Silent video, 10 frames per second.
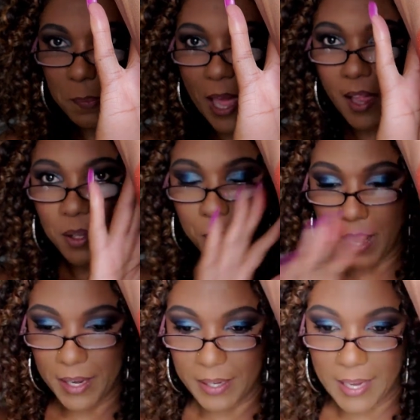palette
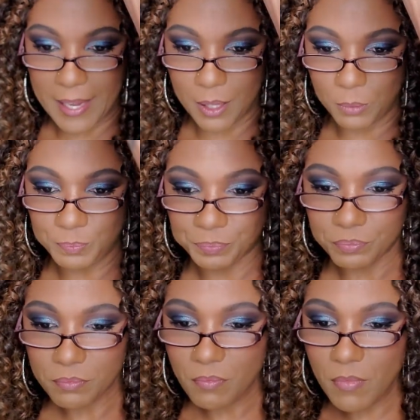right now
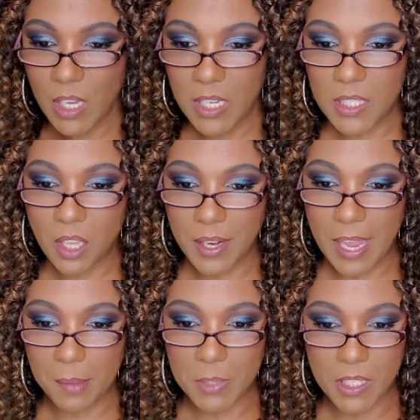is on
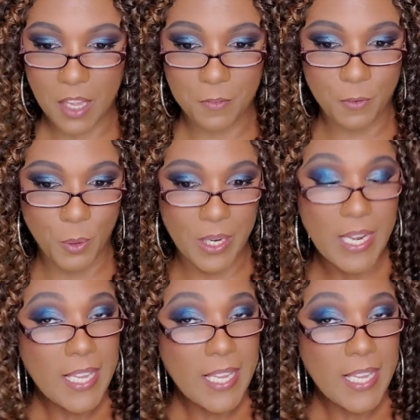Amazon for